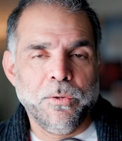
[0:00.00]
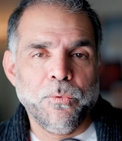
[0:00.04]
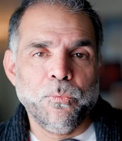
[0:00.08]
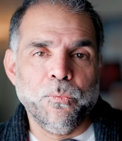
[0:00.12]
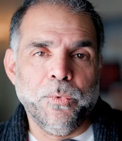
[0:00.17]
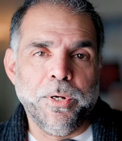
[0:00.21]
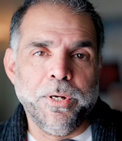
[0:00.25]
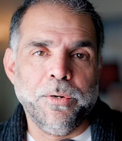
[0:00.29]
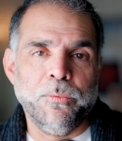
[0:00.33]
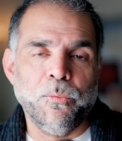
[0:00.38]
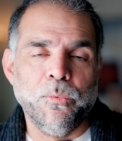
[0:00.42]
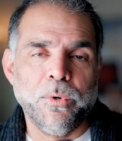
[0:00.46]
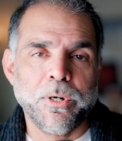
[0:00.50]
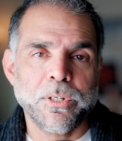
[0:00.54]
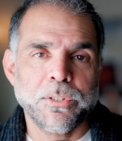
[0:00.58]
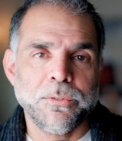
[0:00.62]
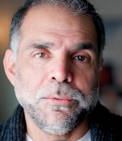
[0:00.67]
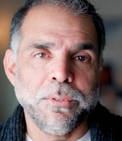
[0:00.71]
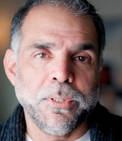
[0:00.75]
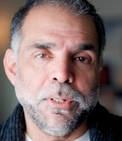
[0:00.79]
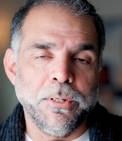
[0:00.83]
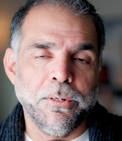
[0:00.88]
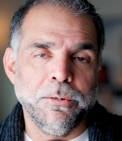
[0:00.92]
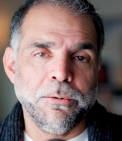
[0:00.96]
when it
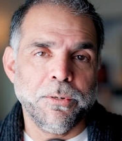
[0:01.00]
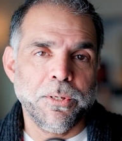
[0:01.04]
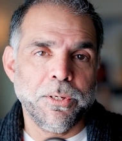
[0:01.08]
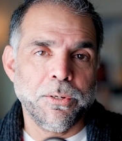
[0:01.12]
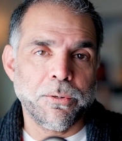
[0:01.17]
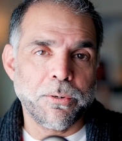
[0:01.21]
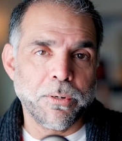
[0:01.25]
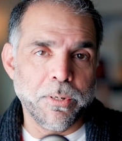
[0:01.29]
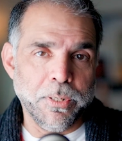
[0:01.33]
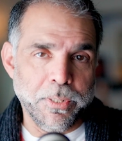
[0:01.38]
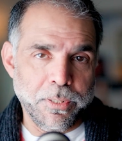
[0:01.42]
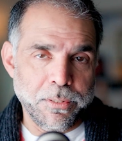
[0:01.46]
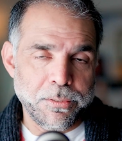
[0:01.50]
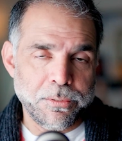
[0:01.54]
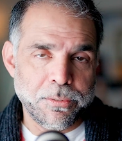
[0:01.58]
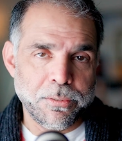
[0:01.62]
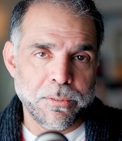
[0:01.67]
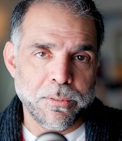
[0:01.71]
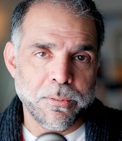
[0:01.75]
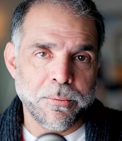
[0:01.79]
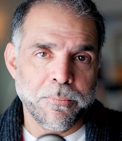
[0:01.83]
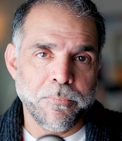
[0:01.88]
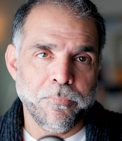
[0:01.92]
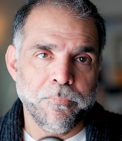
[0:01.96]
works with an array or a
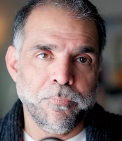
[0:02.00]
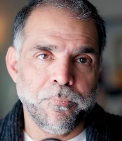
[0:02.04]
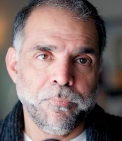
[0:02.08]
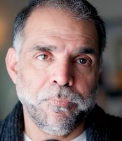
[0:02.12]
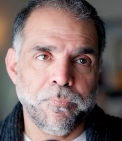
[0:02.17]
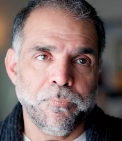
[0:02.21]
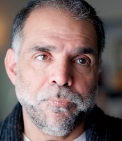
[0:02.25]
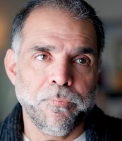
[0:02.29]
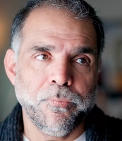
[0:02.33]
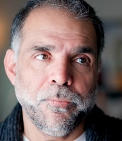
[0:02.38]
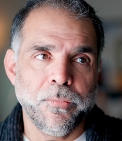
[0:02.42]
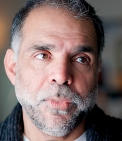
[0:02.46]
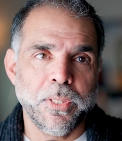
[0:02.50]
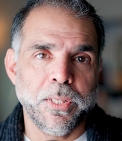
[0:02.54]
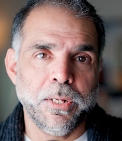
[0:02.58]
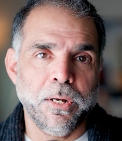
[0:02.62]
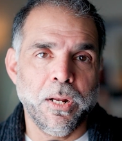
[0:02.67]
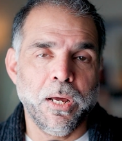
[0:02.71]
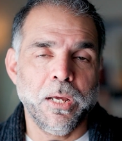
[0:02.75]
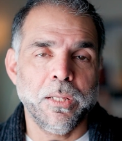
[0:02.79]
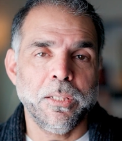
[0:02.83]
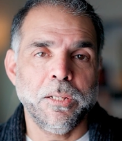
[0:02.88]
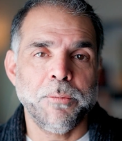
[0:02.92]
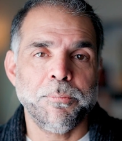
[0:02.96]
list,
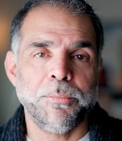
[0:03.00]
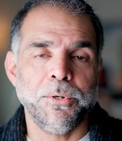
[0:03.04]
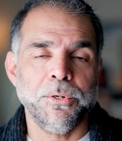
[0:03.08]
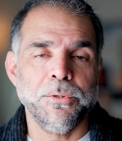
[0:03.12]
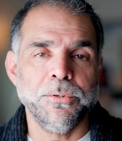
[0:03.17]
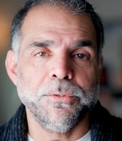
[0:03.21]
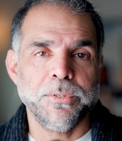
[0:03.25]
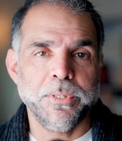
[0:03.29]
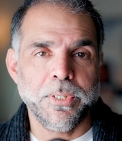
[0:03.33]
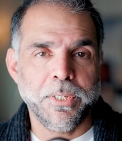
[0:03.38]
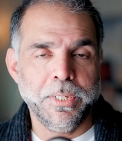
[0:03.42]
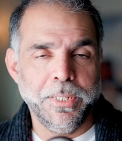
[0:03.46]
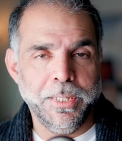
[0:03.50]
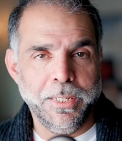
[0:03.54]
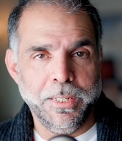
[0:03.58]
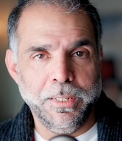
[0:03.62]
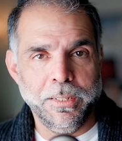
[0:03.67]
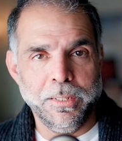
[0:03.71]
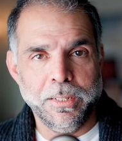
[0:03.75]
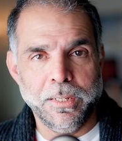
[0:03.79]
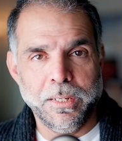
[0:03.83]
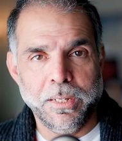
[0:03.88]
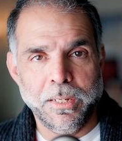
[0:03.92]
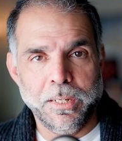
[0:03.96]
rather than producing
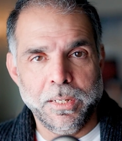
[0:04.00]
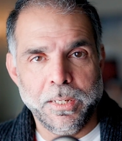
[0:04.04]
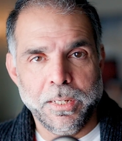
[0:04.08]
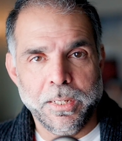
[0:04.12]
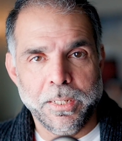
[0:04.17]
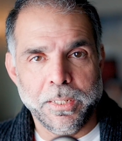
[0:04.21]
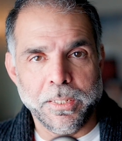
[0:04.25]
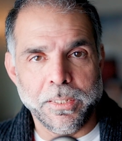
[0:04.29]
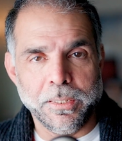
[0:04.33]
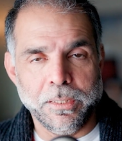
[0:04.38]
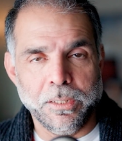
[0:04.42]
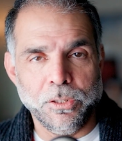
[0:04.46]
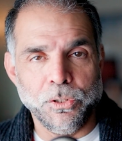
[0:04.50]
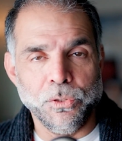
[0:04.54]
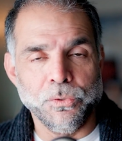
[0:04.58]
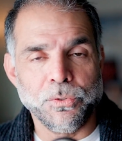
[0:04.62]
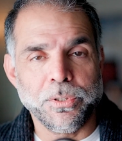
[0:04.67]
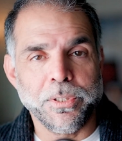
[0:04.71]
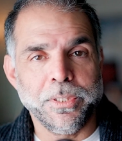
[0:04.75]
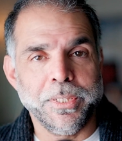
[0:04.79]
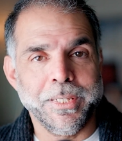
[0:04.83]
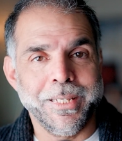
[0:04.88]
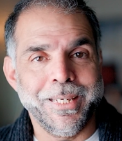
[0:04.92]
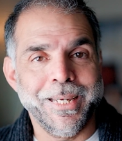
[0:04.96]
a,
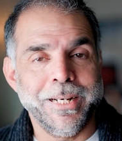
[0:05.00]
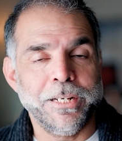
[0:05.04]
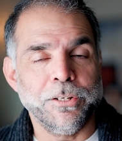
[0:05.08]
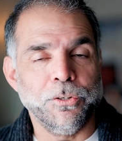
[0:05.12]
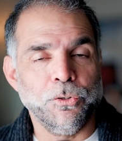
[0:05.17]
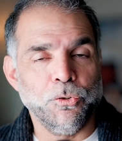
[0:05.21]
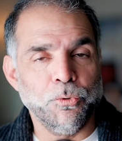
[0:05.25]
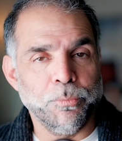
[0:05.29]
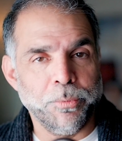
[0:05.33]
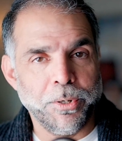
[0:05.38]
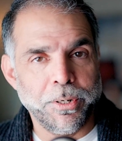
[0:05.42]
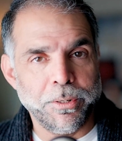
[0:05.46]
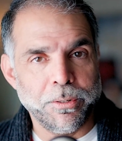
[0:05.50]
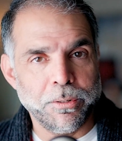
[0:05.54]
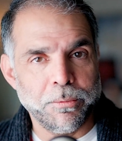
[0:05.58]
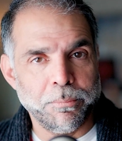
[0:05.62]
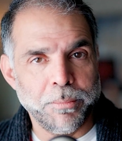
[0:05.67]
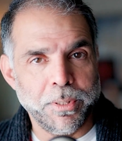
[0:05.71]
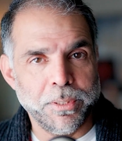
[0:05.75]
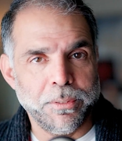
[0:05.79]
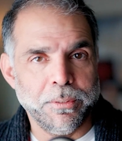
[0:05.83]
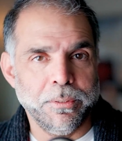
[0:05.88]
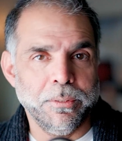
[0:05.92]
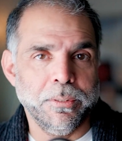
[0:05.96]
using the get enumerator
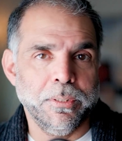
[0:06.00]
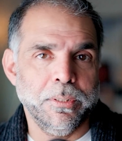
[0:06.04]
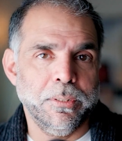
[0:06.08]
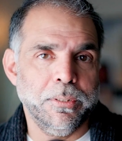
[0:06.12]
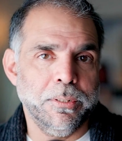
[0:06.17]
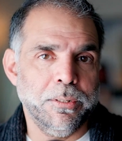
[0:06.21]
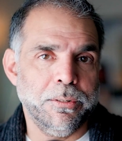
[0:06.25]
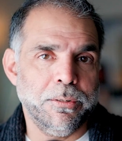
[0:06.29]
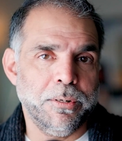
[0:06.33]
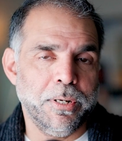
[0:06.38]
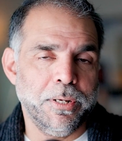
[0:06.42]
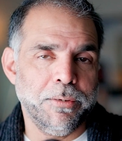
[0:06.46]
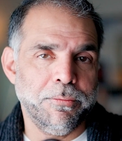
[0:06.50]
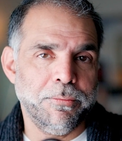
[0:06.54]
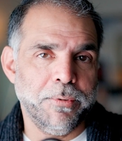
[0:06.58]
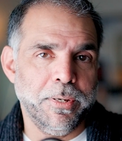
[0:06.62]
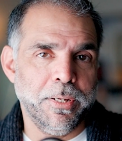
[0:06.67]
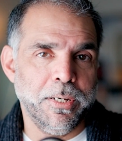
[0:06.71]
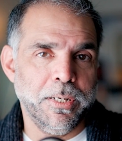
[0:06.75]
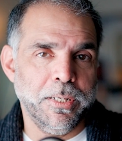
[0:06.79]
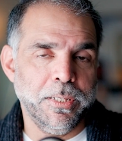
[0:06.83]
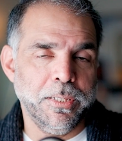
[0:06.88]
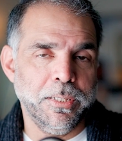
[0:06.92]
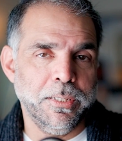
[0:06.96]
method and the try
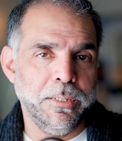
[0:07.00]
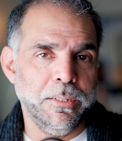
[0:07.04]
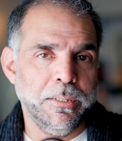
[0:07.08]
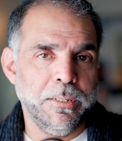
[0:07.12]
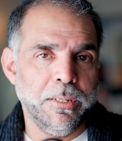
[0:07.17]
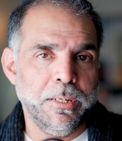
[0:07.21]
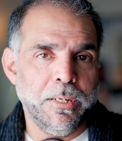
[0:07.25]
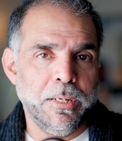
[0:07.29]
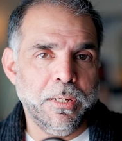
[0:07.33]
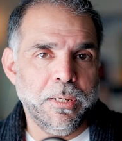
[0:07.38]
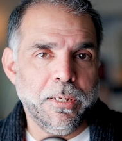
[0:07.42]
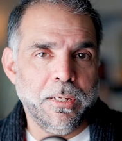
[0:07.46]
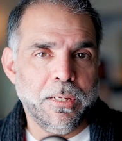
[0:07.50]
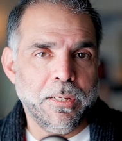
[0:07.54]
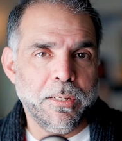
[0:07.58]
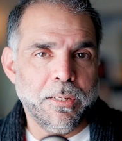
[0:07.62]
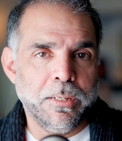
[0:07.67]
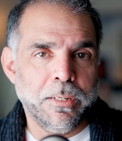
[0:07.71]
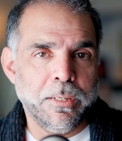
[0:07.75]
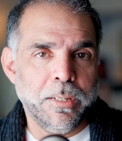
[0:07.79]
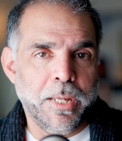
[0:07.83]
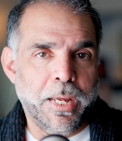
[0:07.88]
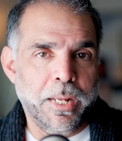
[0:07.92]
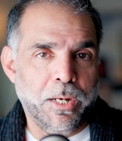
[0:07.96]
finally
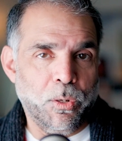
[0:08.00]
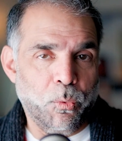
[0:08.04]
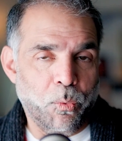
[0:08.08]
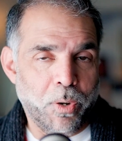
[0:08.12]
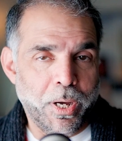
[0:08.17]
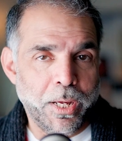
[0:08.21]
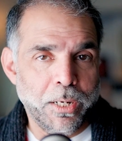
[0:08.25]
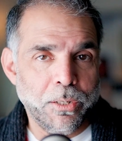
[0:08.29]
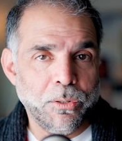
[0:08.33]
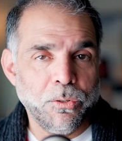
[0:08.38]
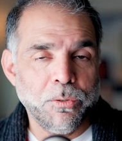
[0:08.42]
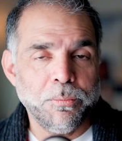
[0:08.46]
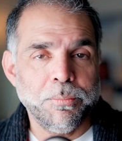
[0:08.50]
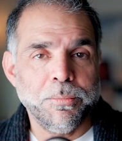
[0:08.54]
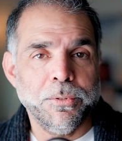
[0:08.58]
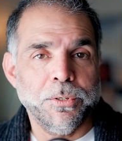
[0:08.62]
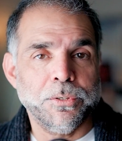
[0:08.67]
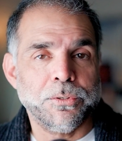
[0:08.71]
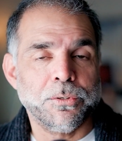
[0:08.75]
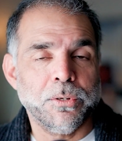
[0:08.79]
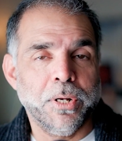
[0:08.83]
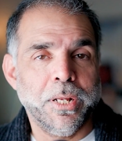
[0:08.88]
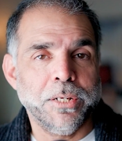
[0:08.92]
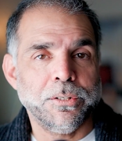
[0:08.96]
and a while loop,
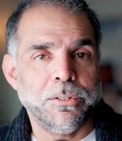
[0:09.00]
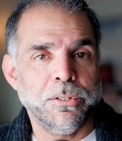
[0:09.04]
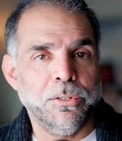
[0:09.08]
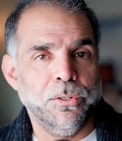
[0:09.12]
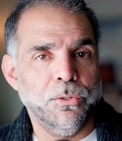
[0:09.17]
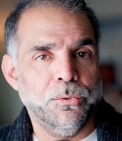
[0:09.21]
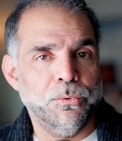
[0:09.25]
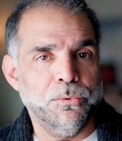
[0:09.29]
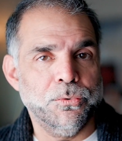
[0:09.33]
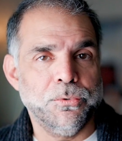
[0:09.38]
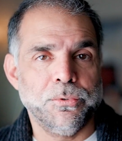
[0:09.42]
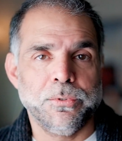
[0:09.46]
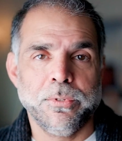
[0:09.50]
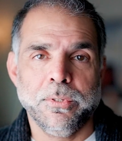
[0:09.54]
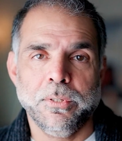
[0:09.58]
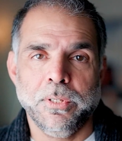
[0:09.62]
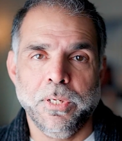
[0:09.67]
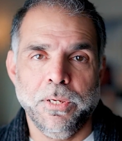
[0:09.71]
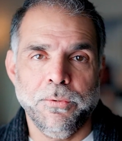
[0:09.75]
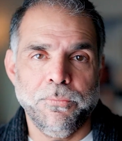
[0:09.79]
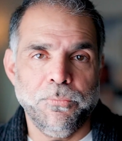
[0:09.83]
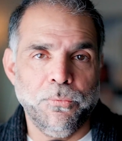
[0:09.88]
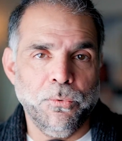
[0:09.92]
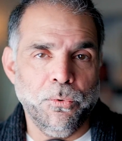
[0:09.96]
is going to actually use
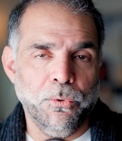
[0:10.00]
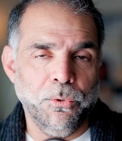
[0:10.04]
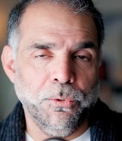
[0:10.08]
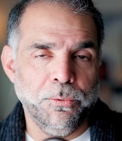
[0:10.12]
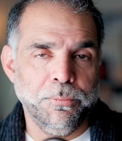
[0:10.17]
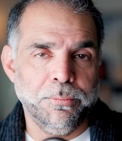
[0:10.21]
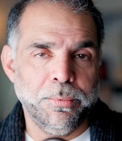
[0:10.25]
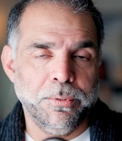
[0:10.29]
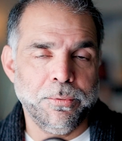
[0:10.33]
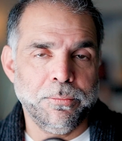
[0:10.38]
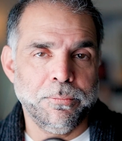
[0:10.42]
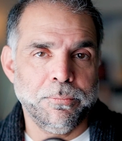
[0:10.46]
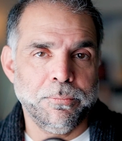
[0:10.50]
a for loop,